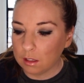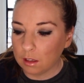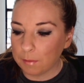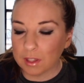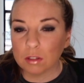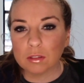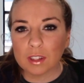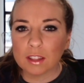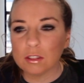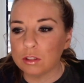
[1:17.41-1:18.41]
I mean, those are
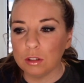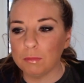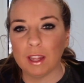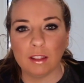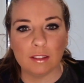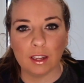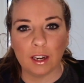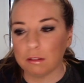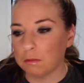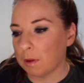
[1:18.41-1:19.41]
like the two main things that
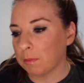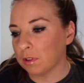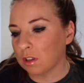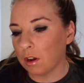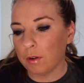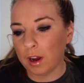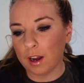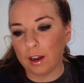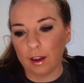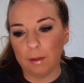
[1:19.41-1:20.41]
I can remember. So
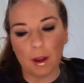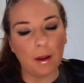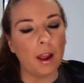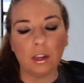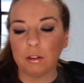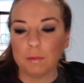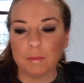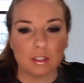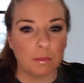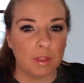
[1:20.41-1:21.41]
uh, I, I know I
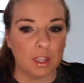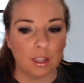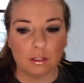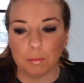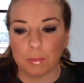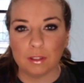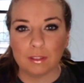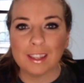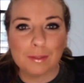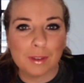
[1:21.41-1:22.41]
missed some things, but
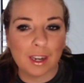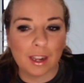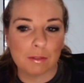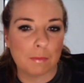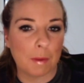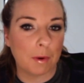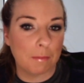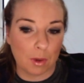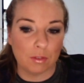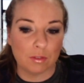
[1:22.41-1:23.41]
that's what I remember
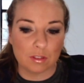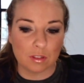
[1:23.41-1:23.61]
most.